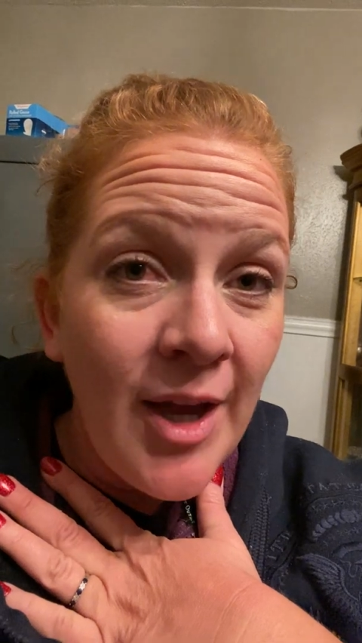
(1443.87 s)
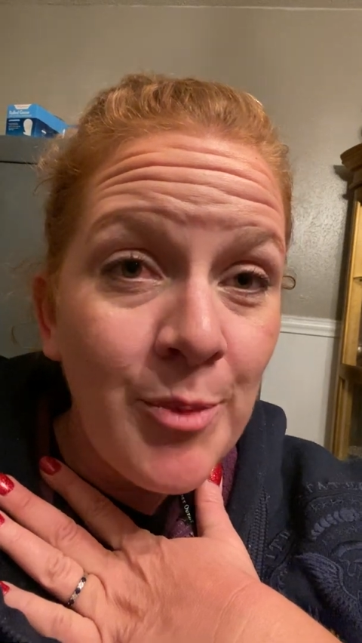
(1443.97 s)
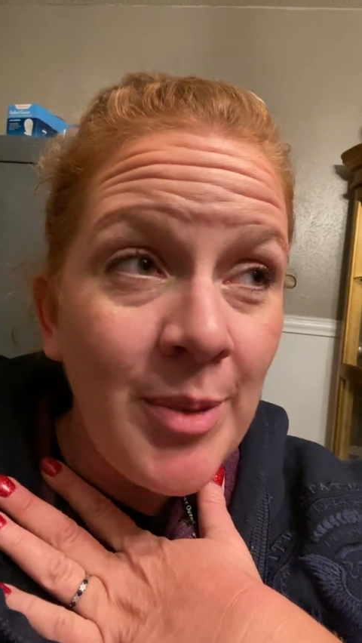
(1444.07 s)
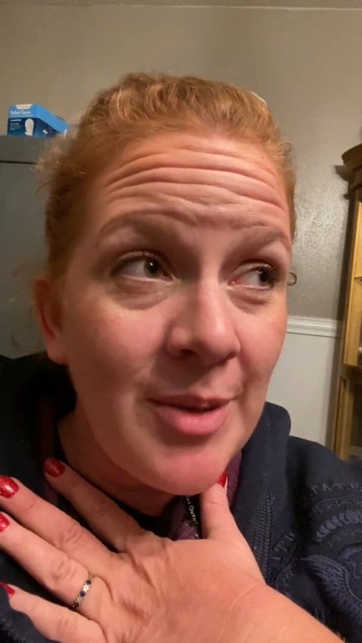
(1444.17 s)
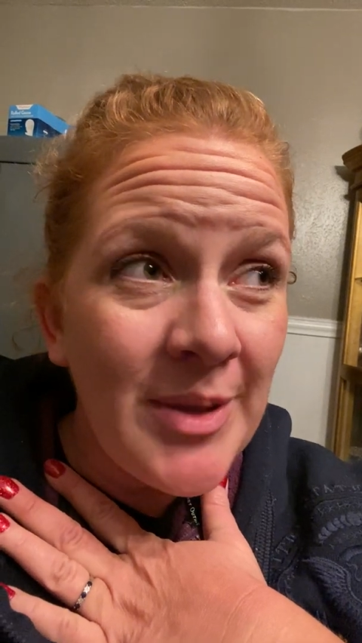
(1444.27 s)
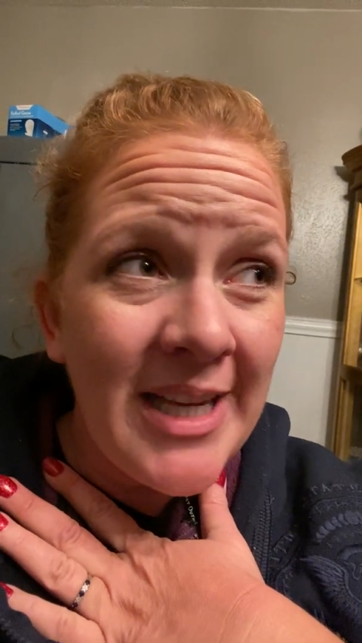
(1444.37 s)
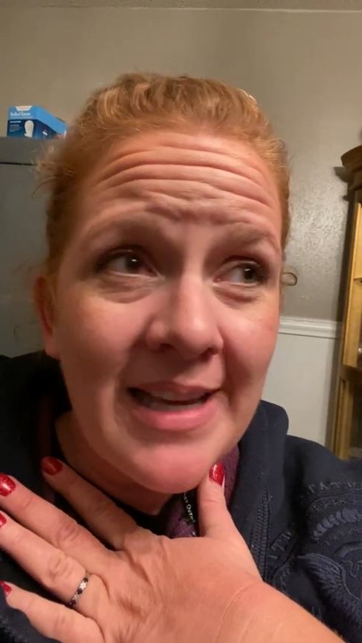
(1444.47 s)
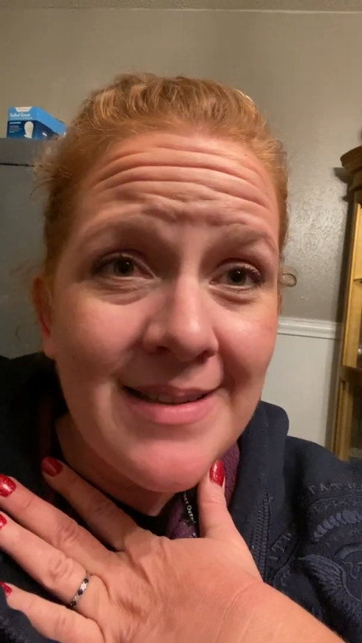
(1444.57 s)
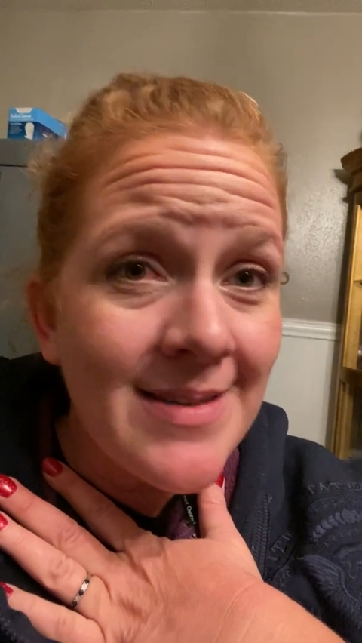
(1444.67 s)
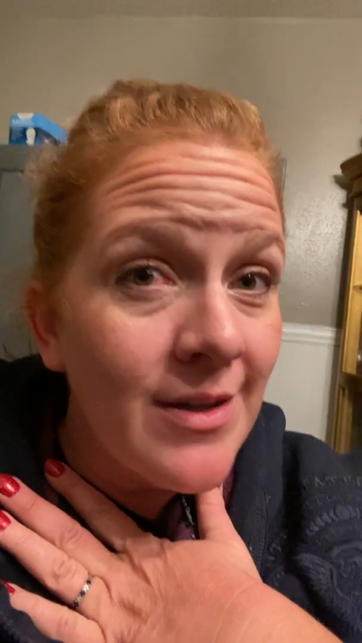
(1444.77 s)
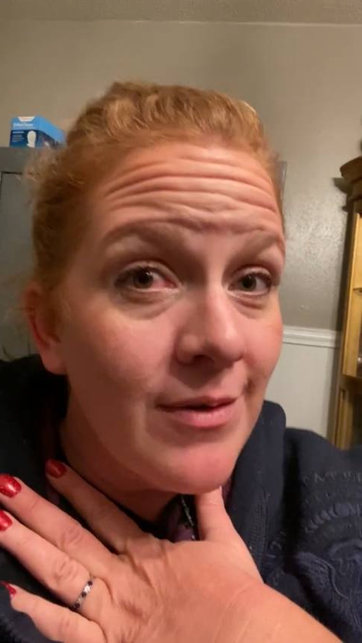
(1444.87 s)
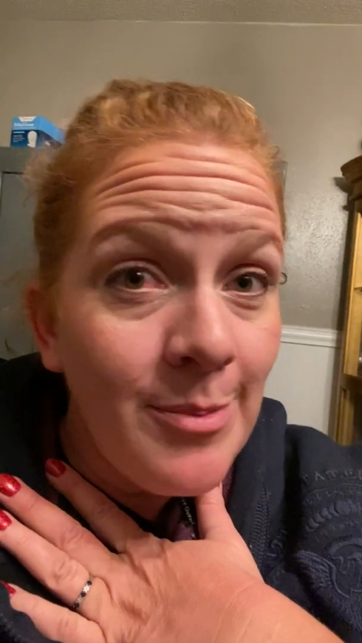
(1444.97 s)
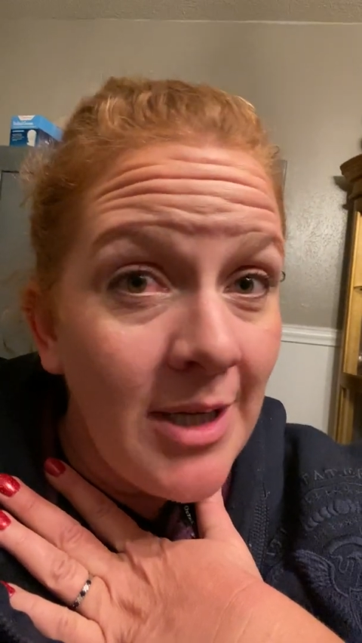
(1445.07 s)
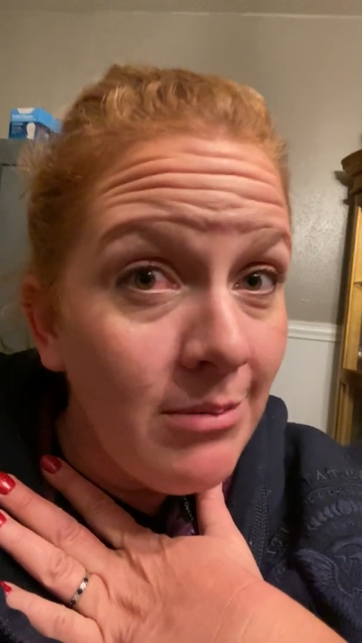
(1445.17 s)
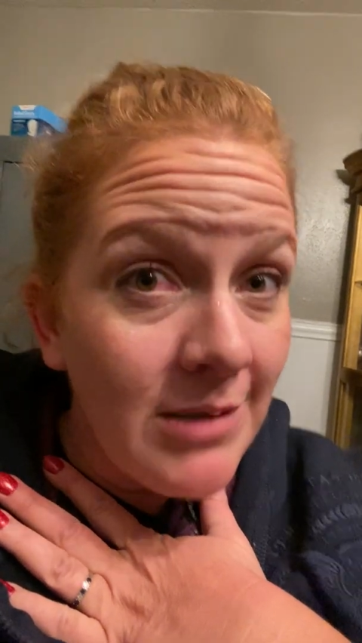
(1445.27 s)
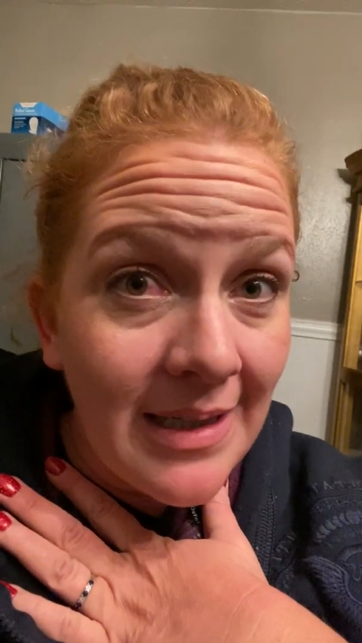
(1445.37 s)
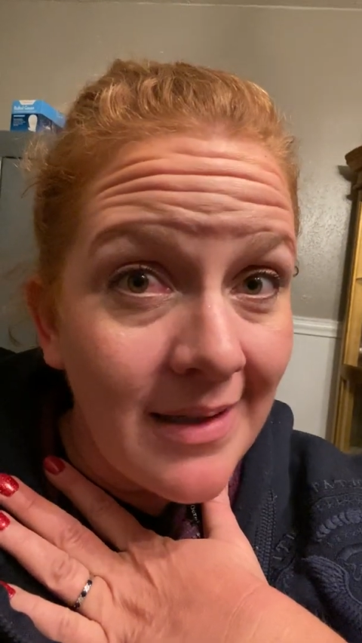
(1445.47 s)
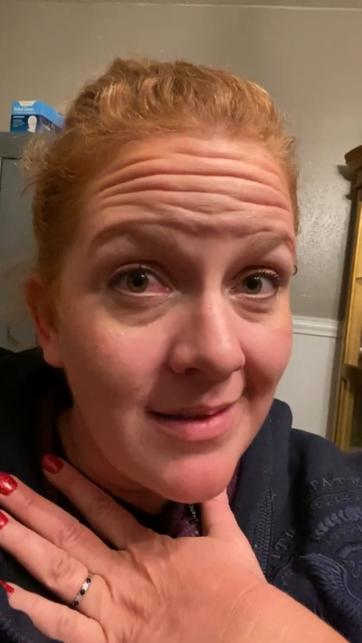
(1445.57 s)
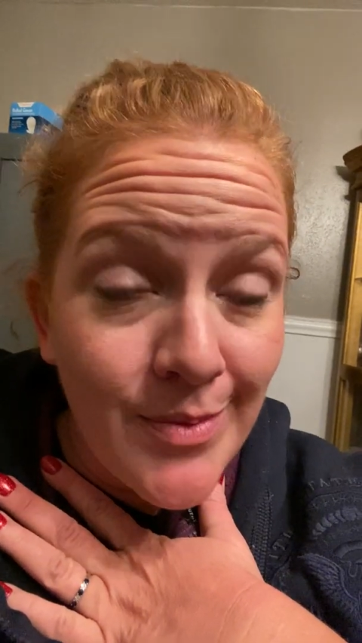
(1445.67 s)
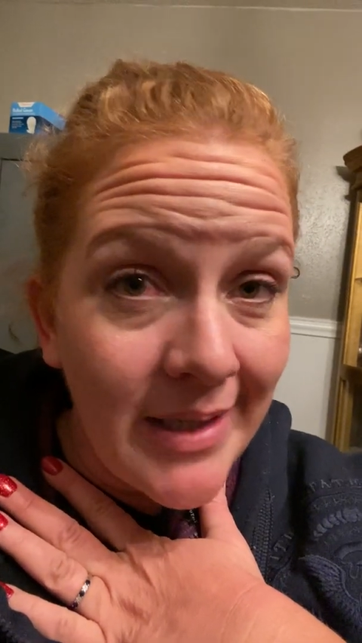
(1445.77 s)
But because they're Republicans,